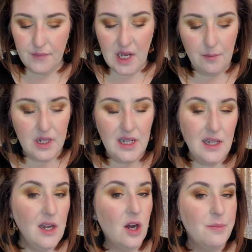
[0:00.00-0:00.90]

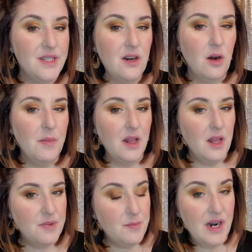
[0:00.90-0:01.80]
completely opposite on my lips,